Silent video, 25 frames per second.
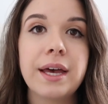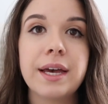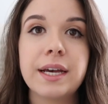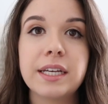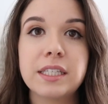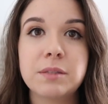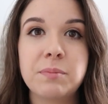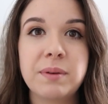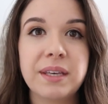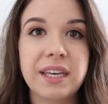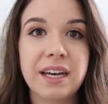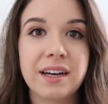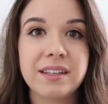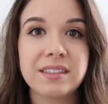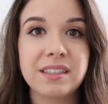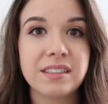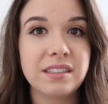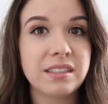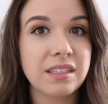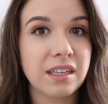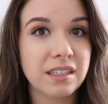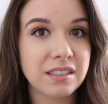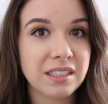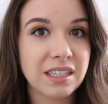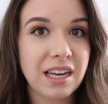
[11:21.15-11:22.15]
is because
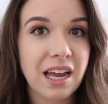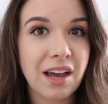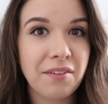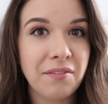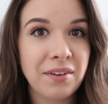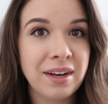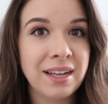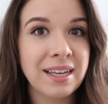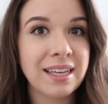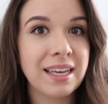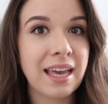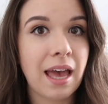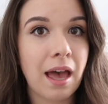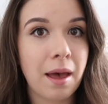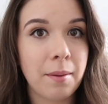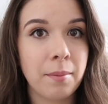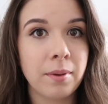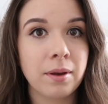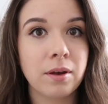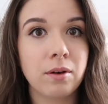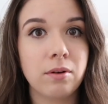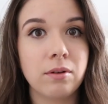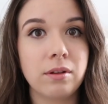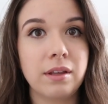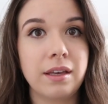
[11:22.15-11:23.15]
it doesn't have any
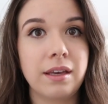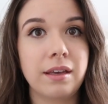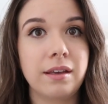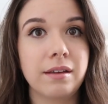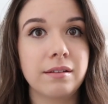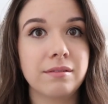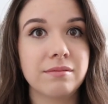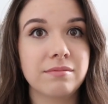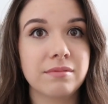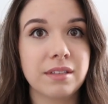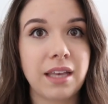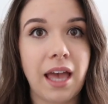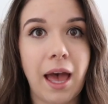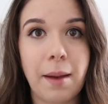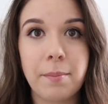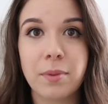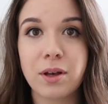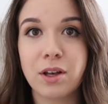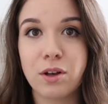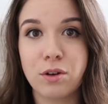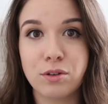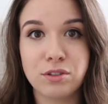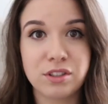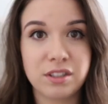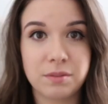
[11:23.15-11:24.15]

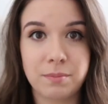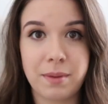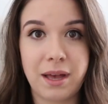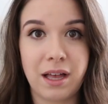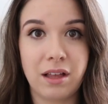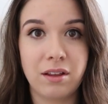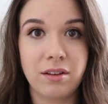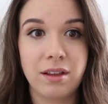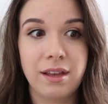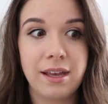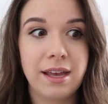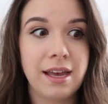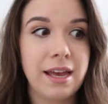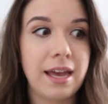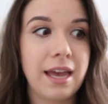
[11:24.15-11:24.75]
chemical smell.